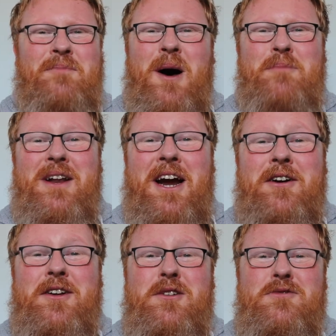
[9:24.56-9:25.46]
The
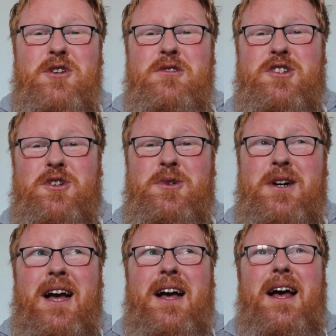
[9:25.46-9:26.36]
popularity of
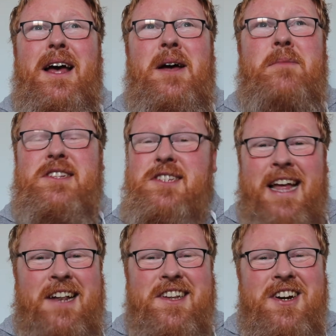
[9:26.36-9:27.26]
U2, it
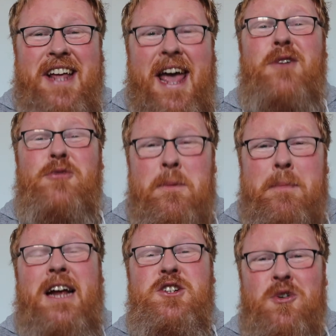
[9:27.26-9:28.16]
sent nearly every
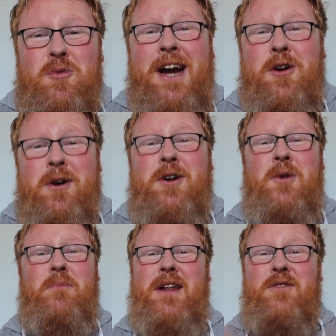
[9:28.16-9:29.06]
major record
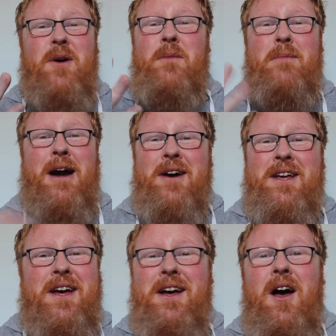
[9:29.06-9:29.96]
company from
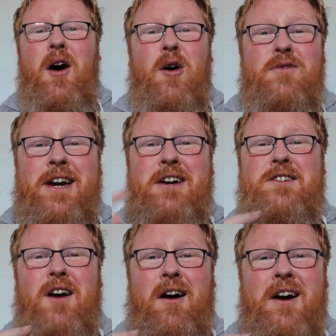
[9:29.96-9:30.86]
America over here
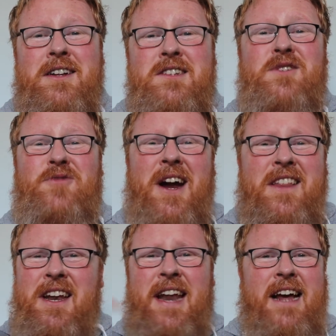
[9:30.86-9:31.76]
to Ireland to find
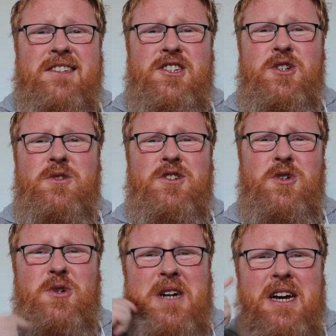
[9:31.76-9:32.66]
the next
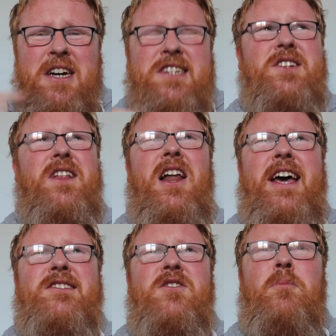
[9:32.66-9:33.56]
U2. So the
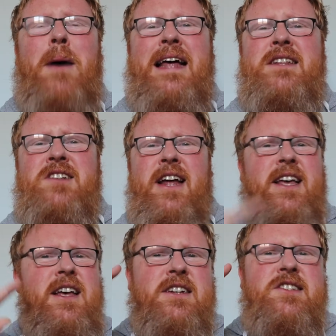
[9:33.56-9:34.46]
likes of bands
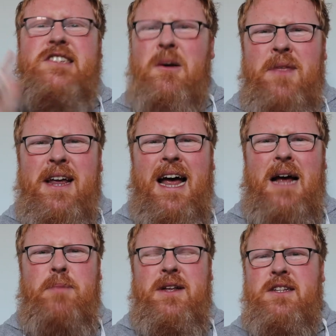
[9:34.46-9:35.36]
like Something
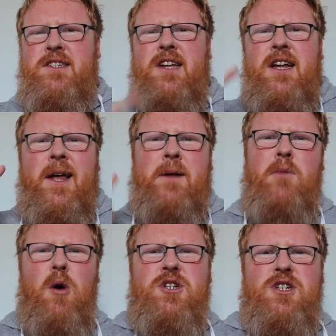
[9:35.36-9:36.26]
Happens, An
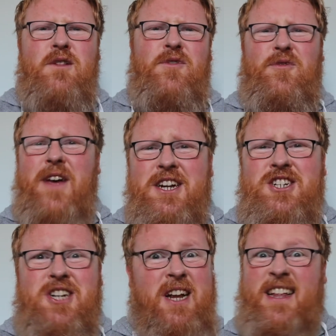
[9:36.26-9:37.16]
Emotional
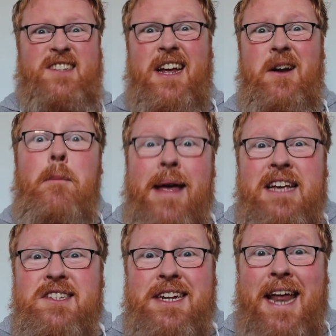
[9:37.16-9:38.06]
Fish, is that an
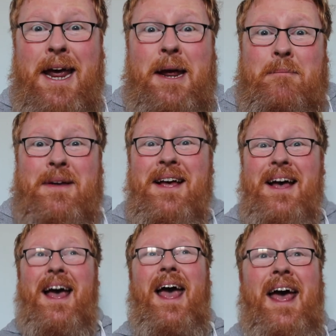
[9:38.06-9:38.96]
amazing name?
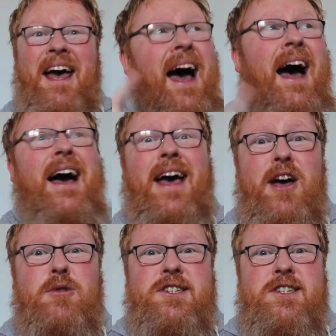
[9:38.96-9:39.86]
A
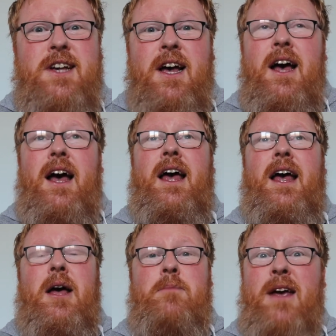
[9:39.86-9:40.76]
House, they
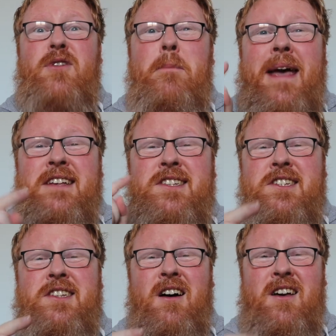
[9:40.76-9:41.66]
have an
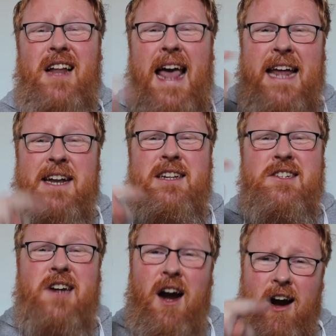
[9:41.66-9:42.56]
amazing song called
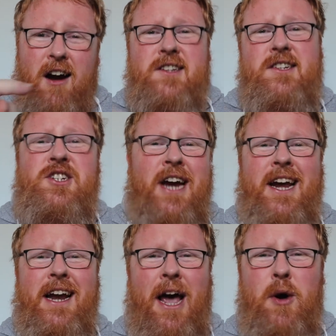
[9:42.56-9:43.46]
Endless Art.
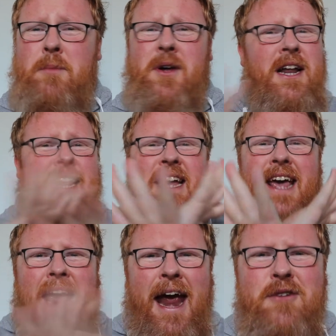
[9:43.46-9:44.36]
Check it out, I'm going to
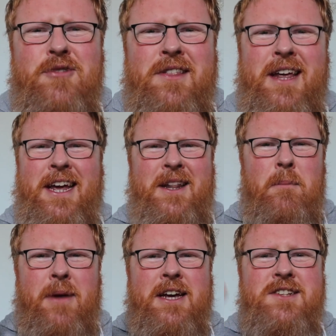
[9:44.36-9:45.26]
link everything in the
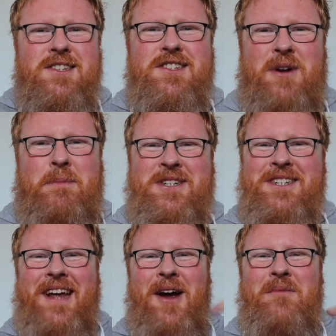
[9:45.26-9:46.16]
biggest
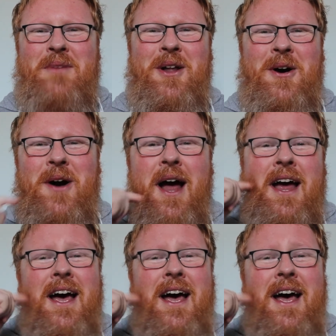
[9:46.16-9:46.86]
description down below.